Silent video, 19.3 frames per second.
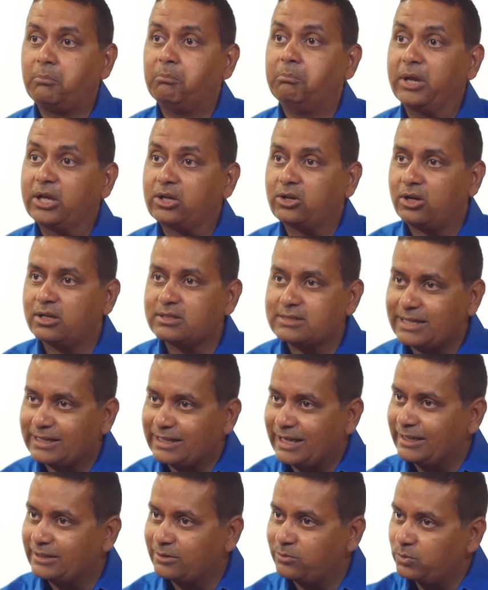because
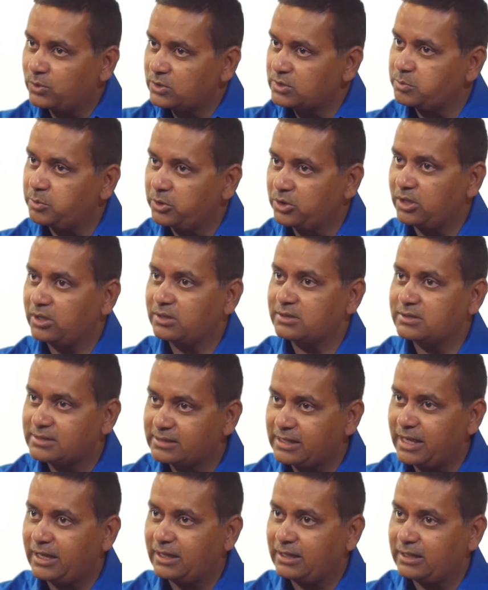that item was put on
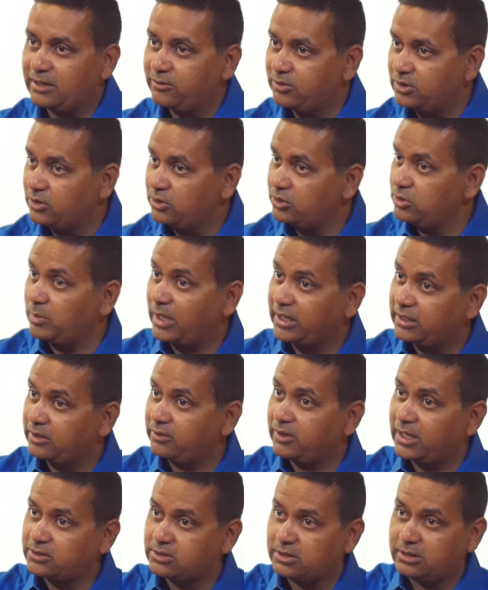sale, even though you might
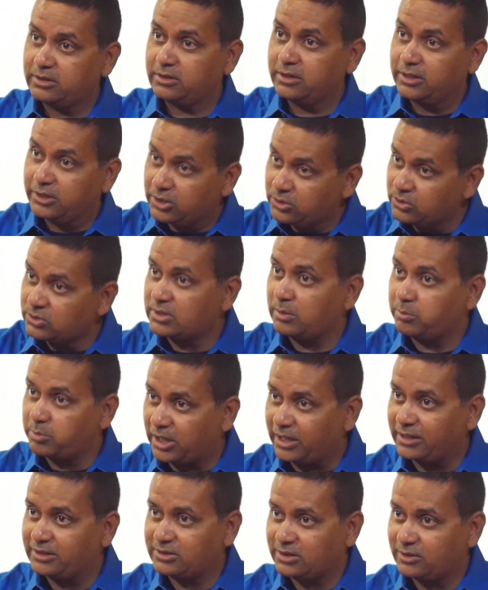have actually reduced the
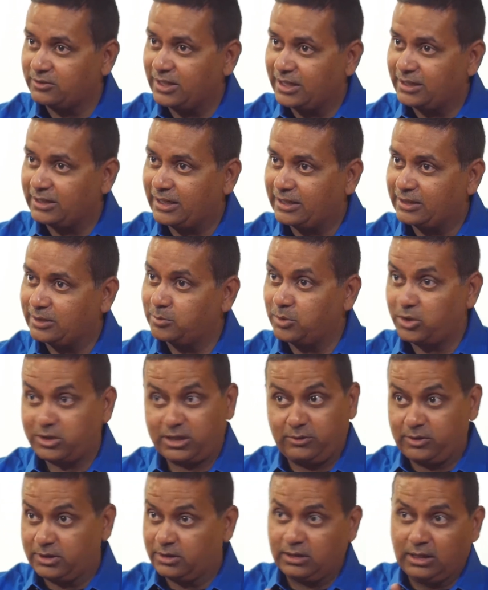price of that item or
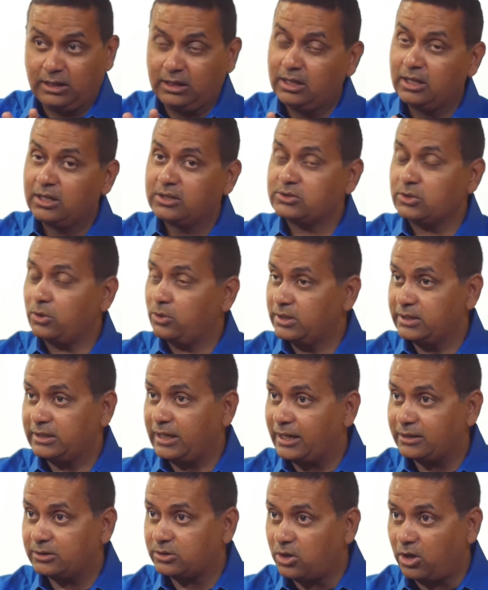even sold it
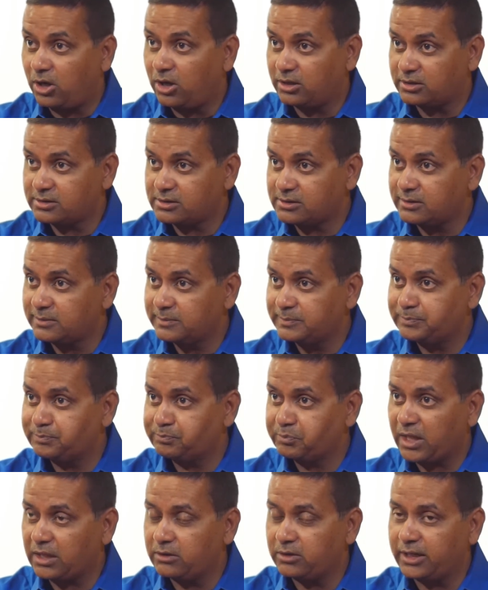at cost,
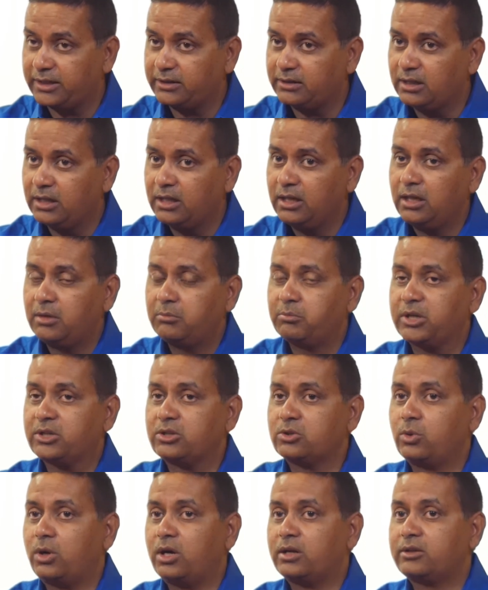right?
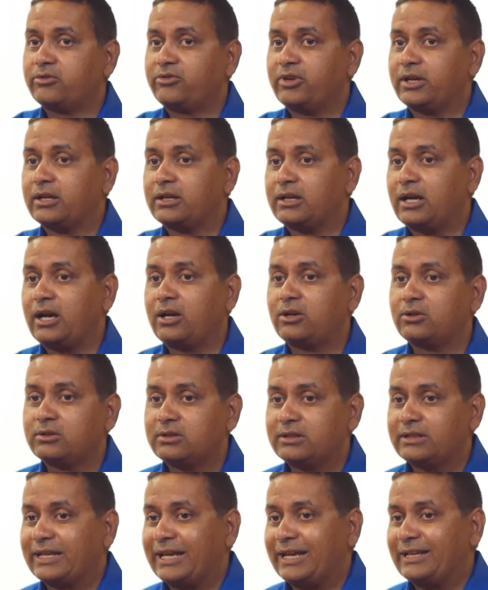But you want to figure
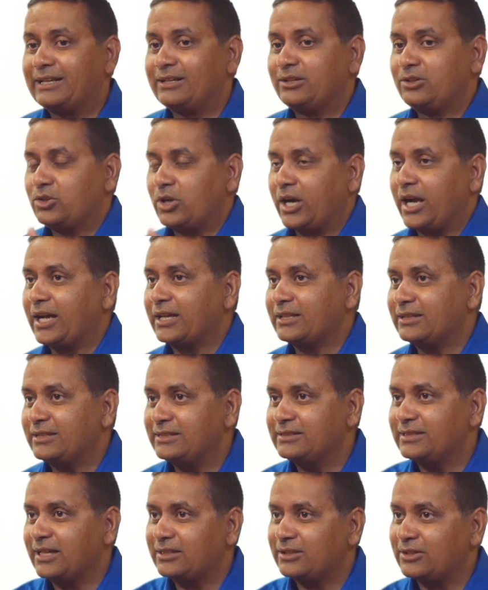out, can it drag
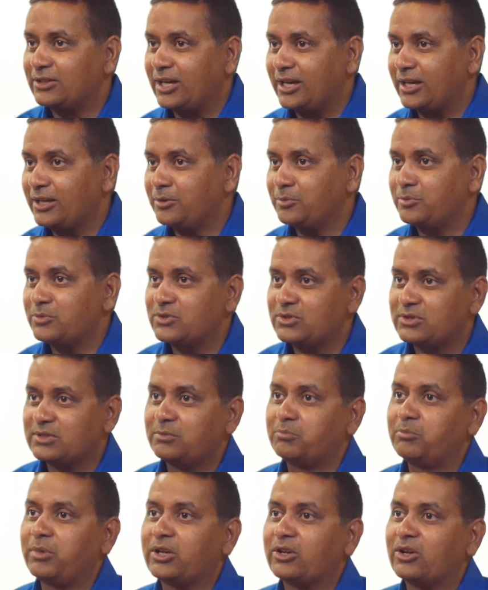these other items
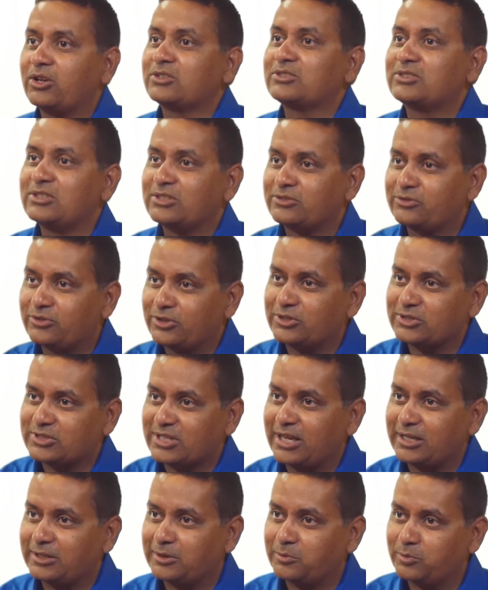because this first
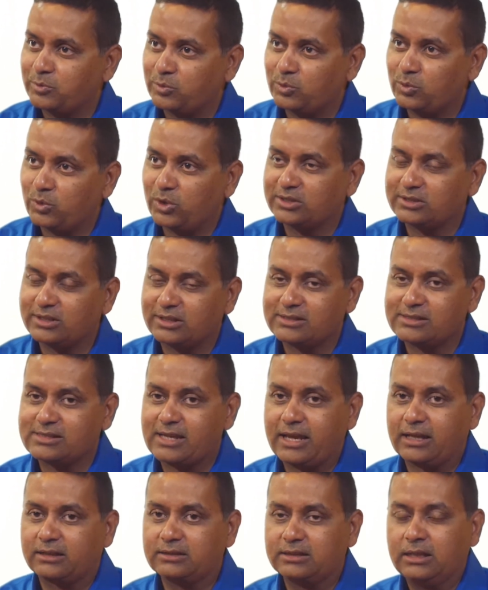item was on
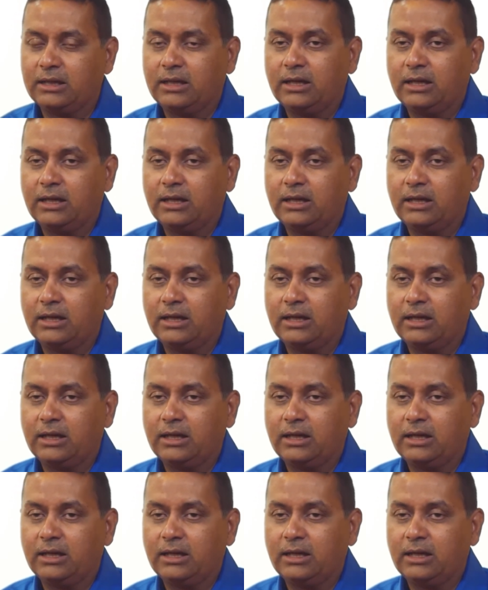sale?